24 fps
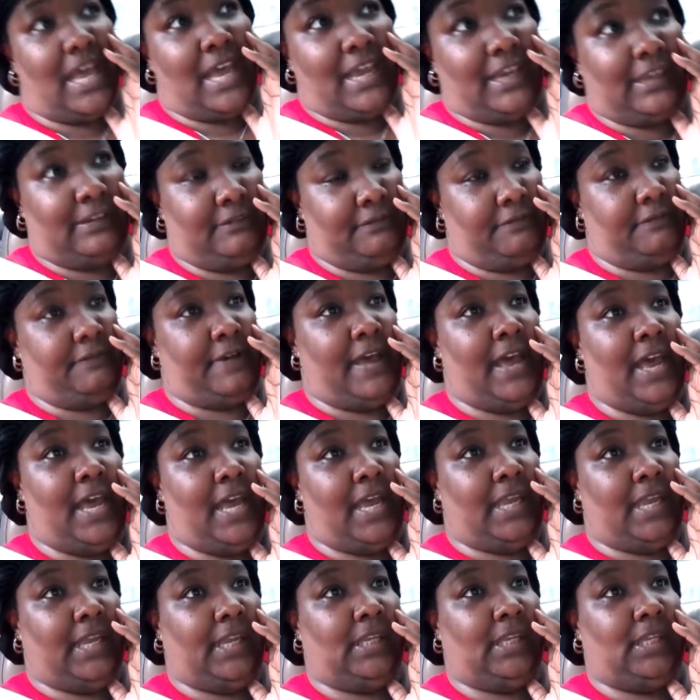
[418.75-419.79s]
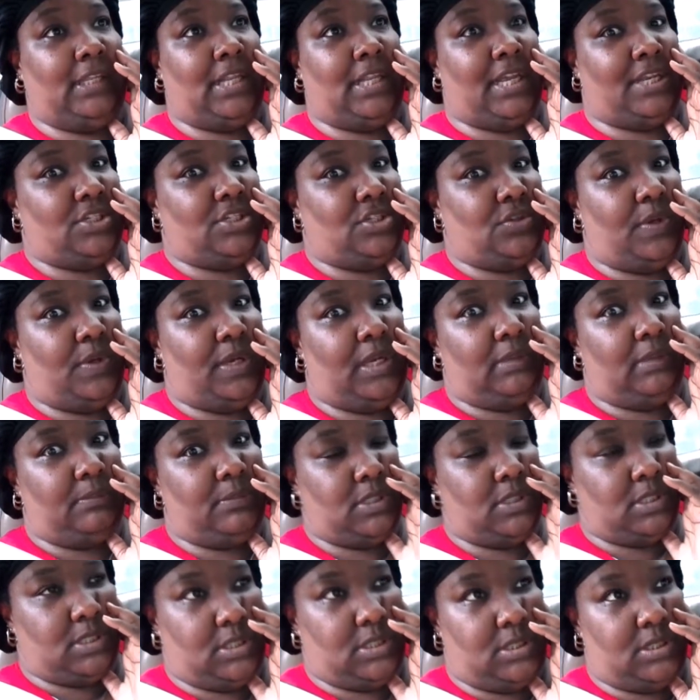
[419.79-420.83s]
I can find. That dream
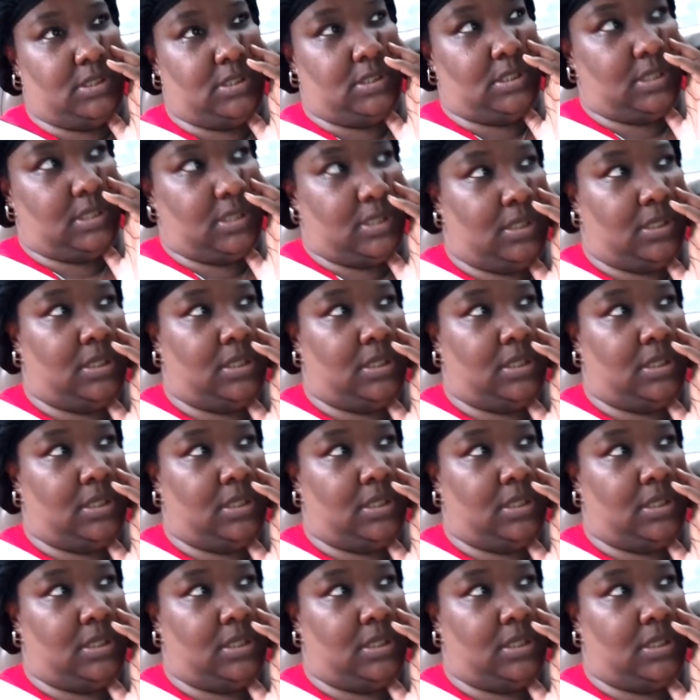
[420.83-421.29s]
just